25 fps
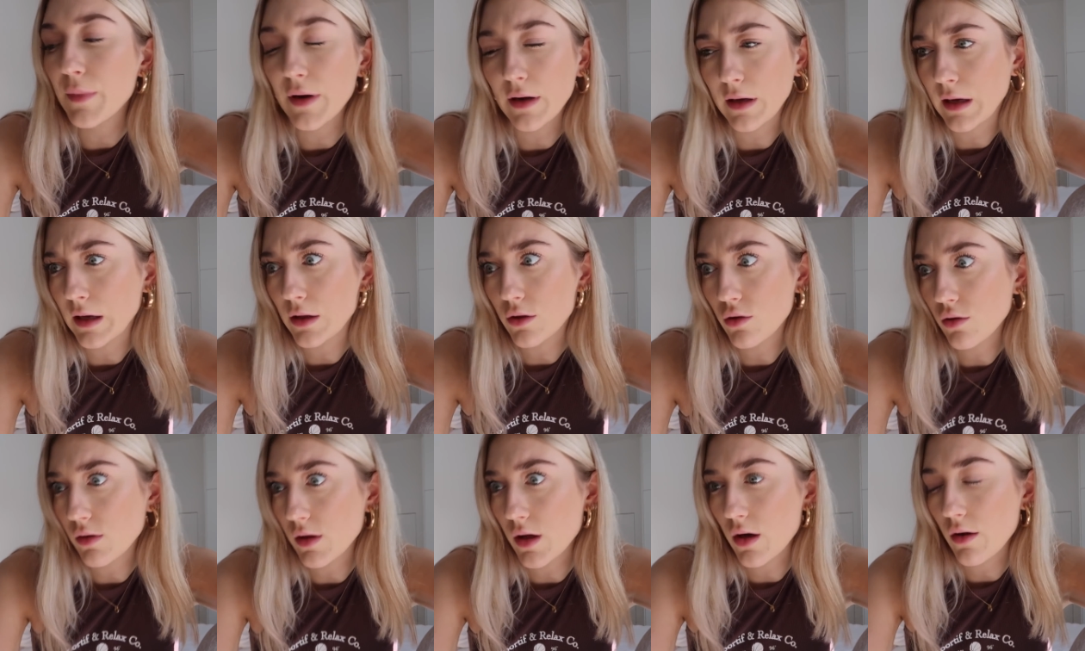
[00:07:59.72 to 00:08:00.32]
But I'll
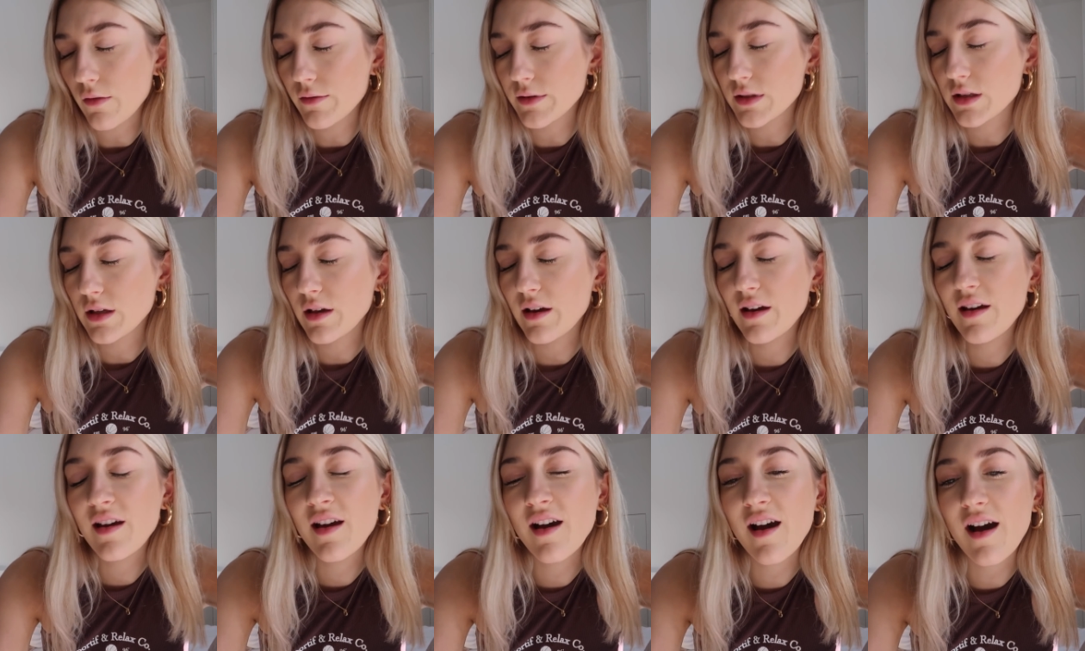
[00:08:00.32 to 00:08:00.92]
get through that
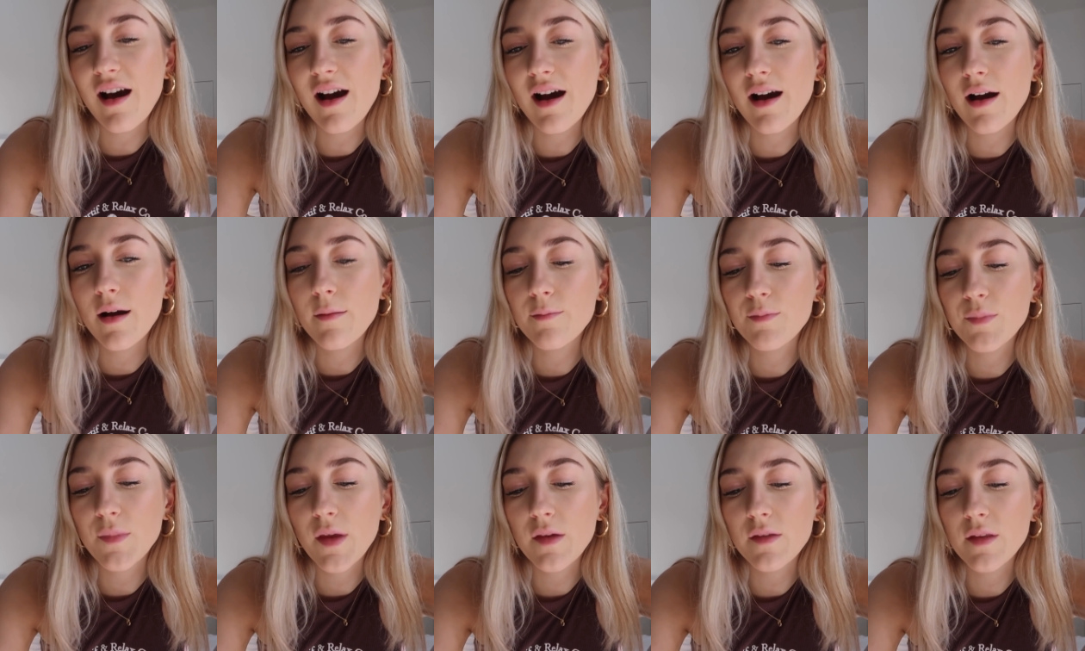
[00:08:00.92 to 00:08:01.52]
obviously.
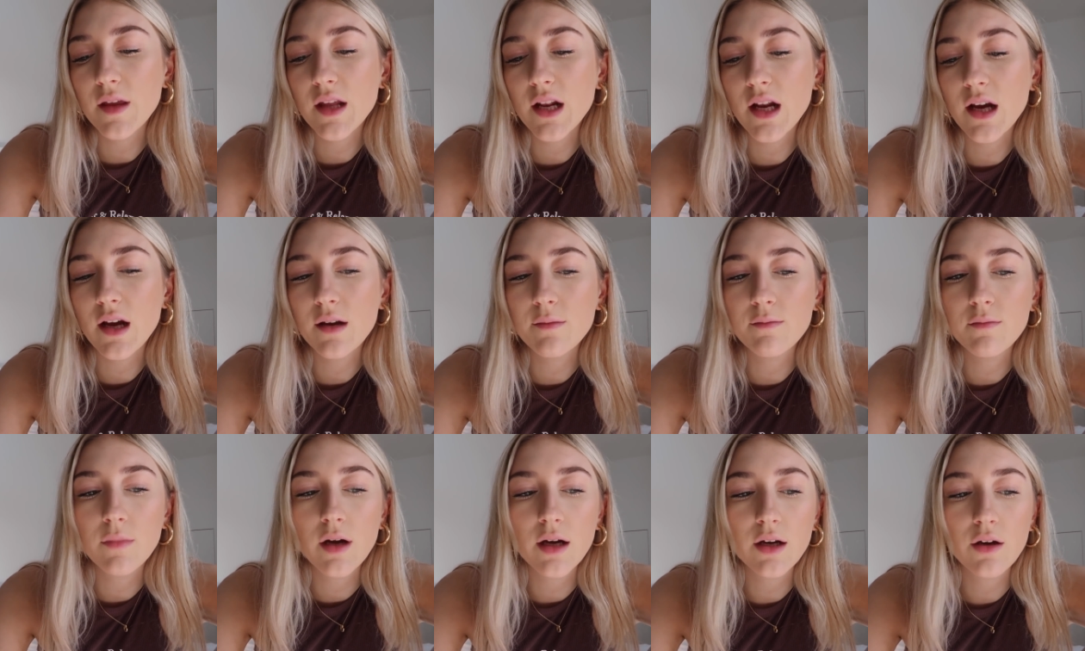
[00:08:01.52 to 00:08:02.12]
Um, and then
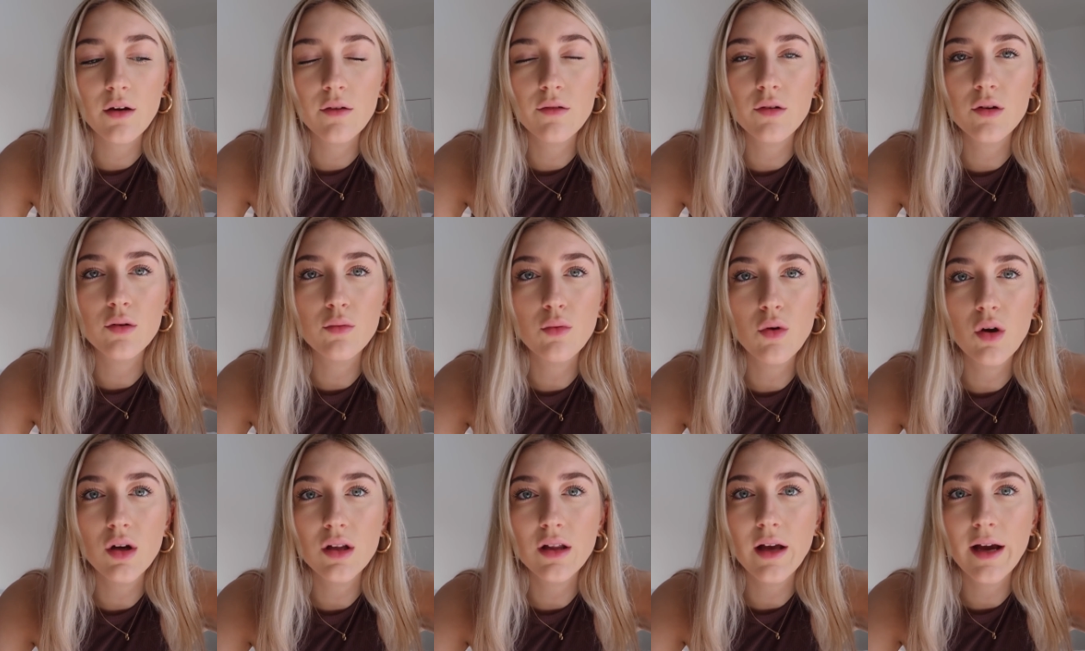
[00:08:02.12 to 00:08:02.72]
I might go for
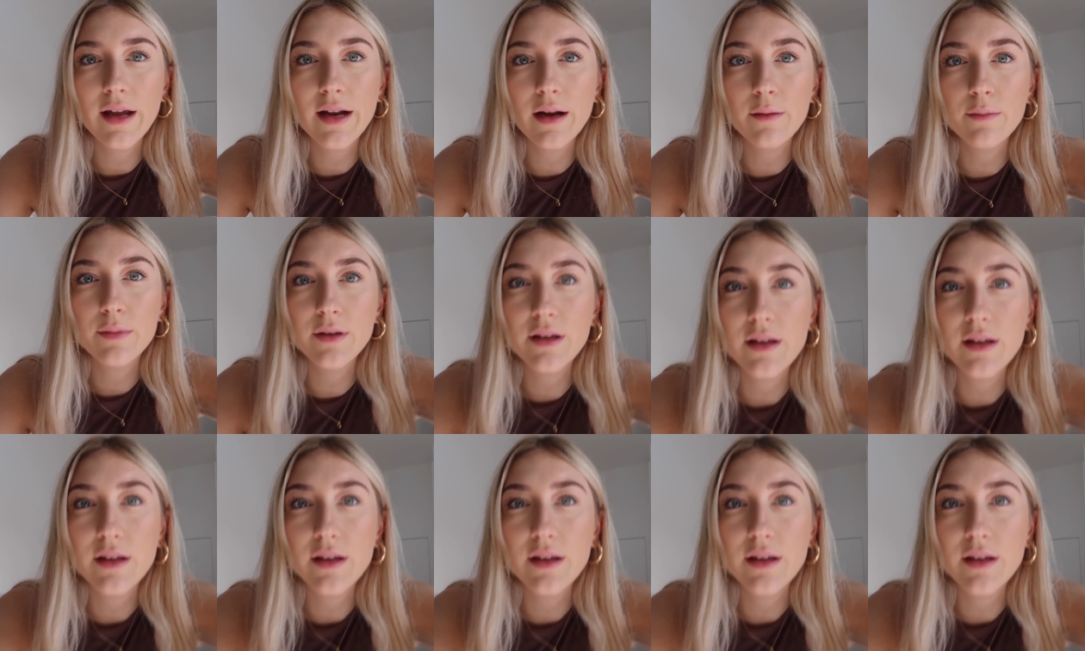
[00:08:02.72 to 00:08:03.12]
a walk later